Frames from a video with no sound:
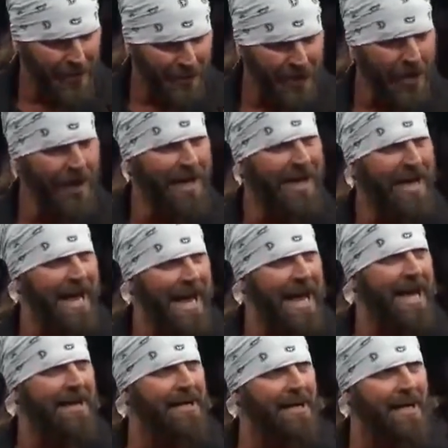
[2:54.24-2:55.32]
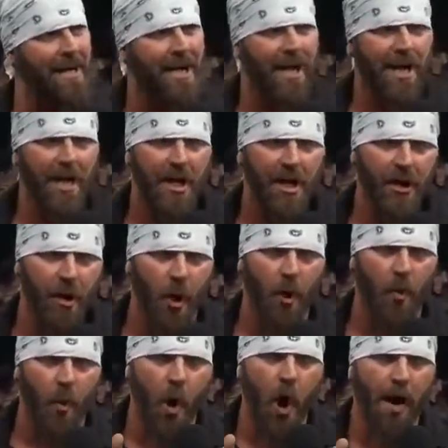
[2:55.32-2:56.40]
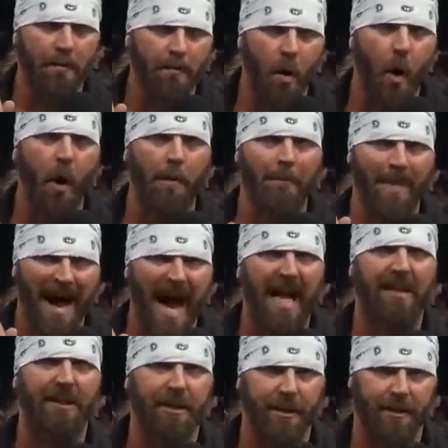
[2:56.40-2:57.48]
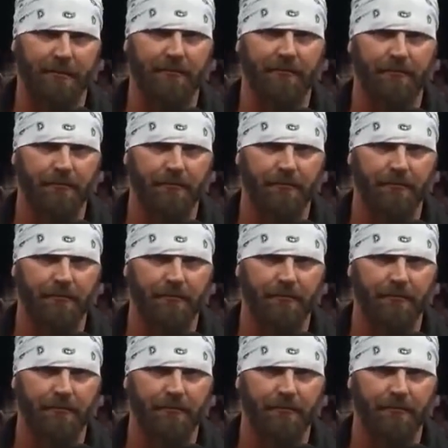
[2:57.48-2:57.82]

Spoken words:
You're gonna get your one more match.